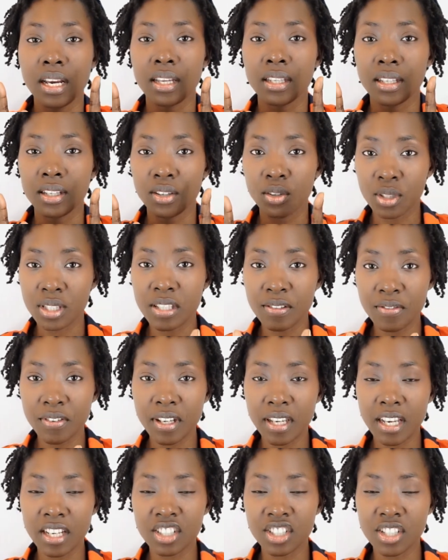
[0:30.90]
the
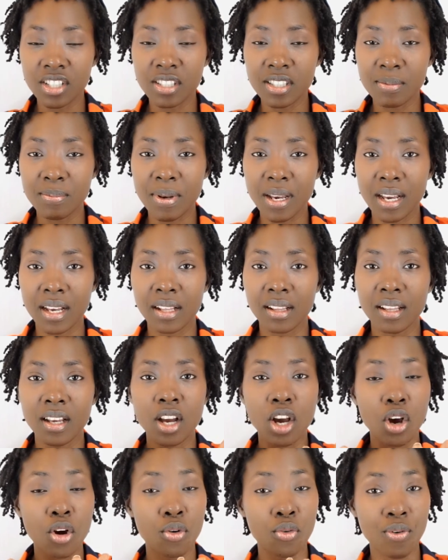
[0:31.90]
notifications bell
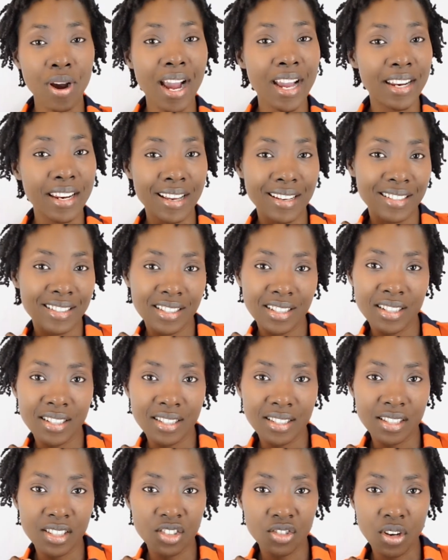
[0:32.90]
right next to the
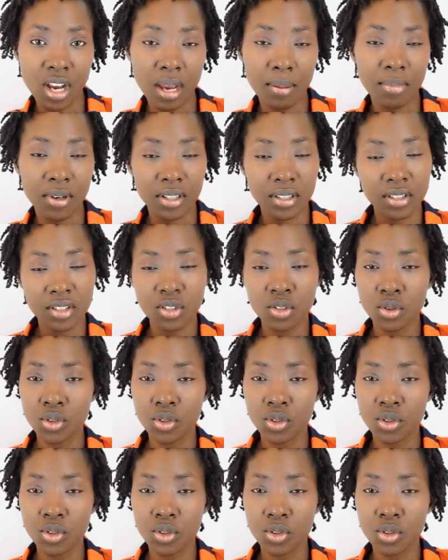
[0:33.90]
subscribe button so